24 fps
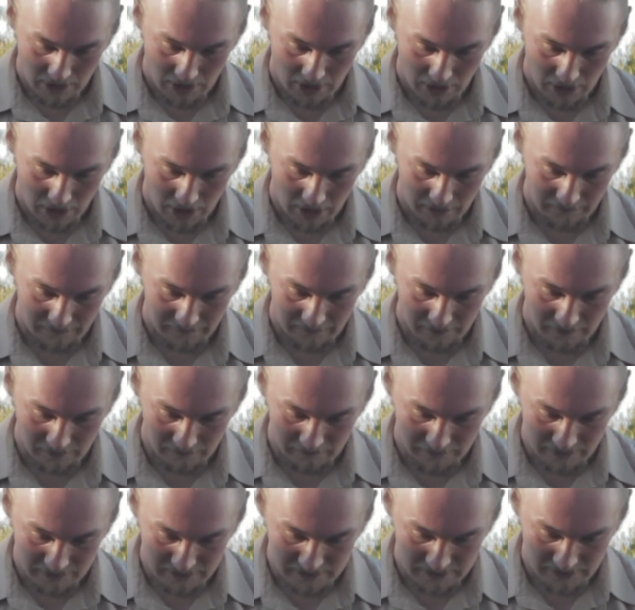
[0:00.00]
off
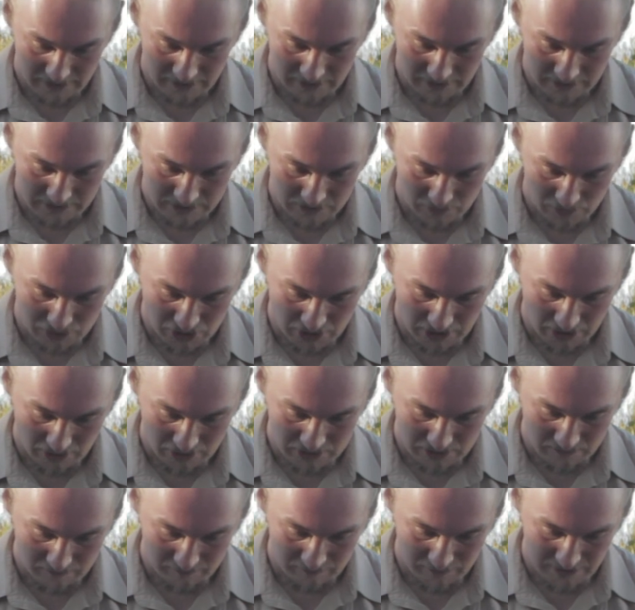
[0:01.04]
of this Guinness, which I know
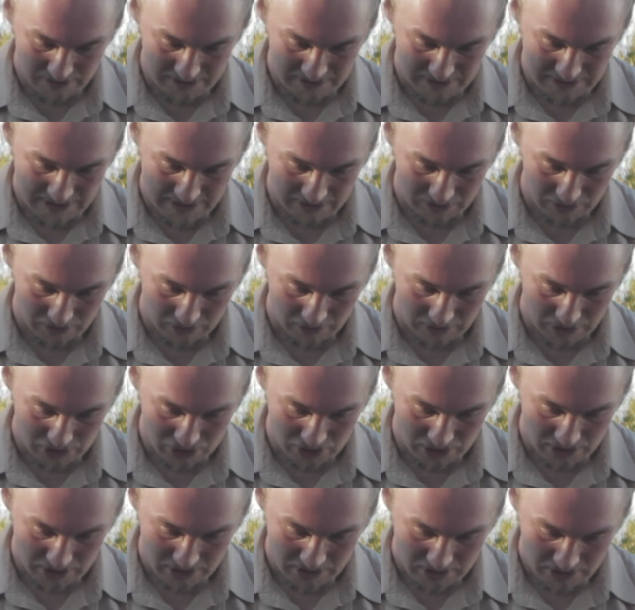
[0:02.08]
is a bit
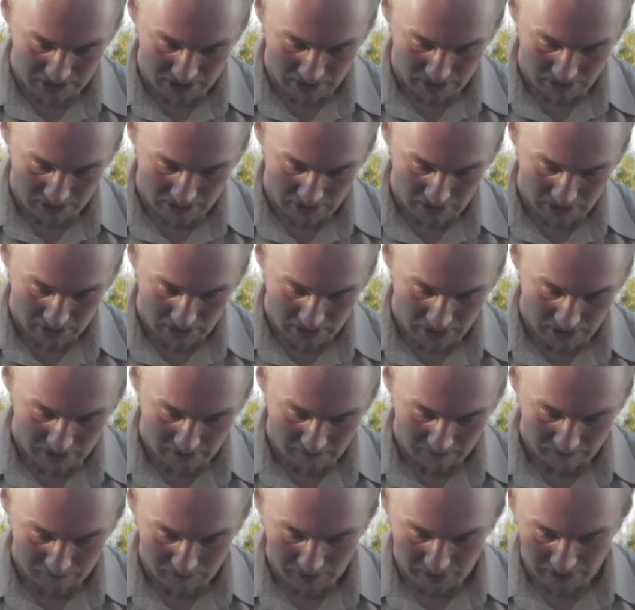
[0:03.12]
sacrilegious,
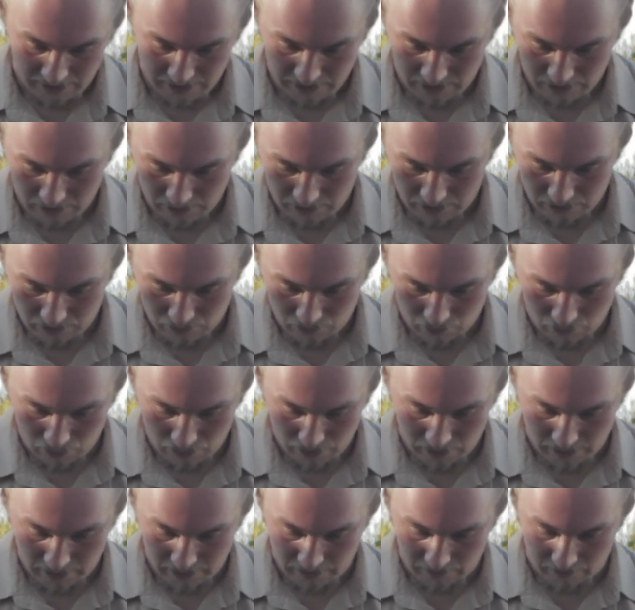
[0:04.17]
but don't
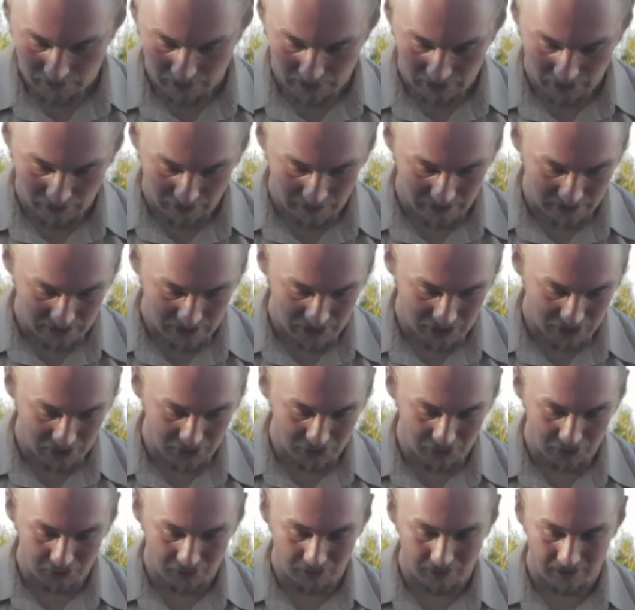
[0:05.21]
worry, we're going
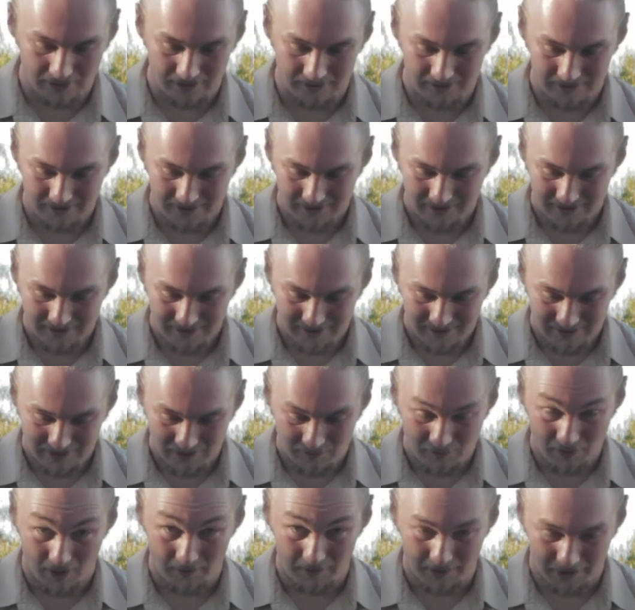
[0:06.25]
to, you
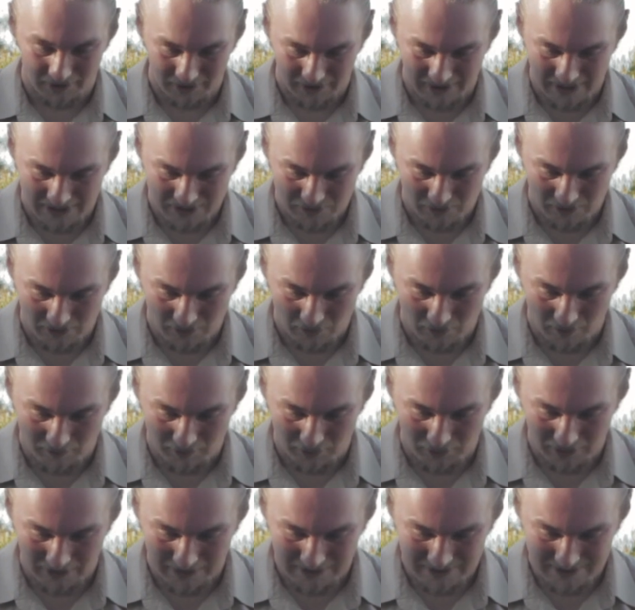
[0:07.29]
probably already guessed, we're going to
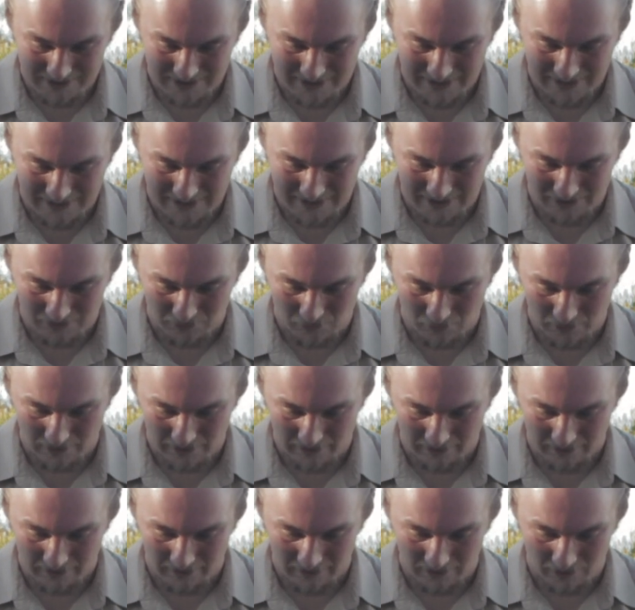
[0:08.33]
replace the head
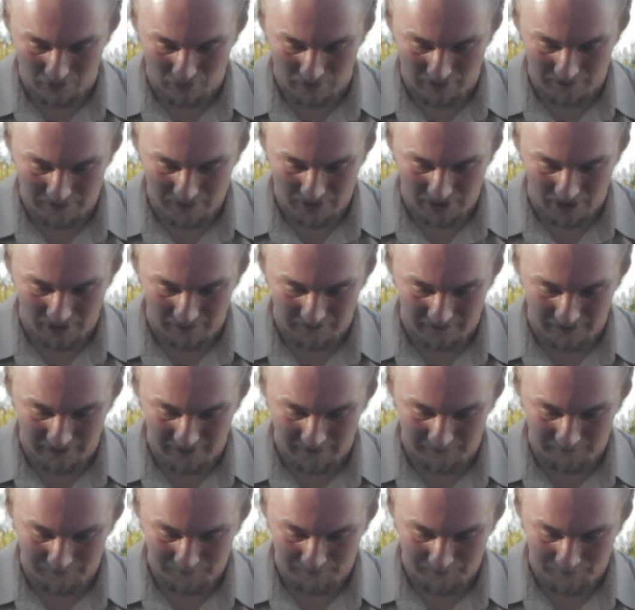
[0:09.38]
with the whipped
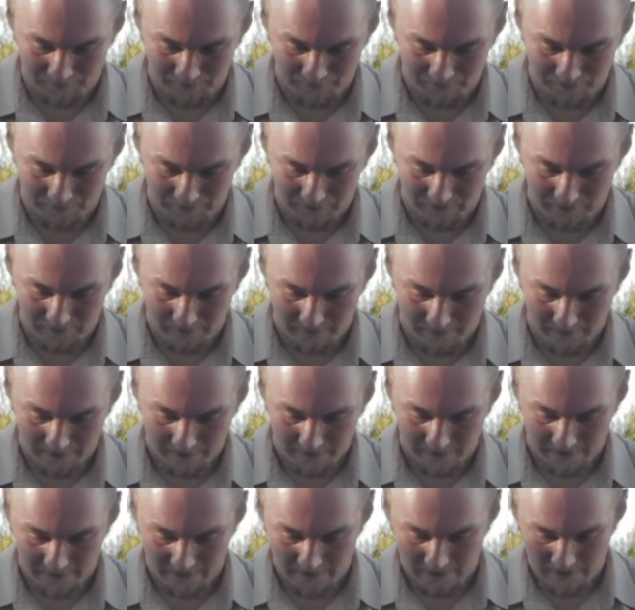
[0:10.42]
coffee.
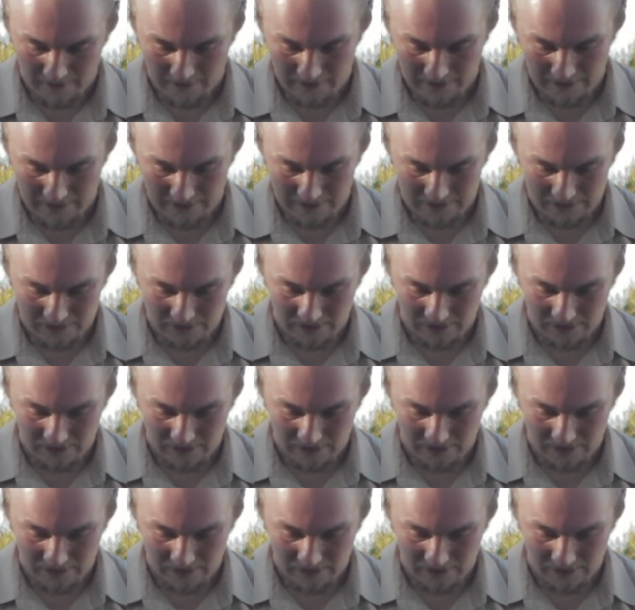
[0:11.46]
It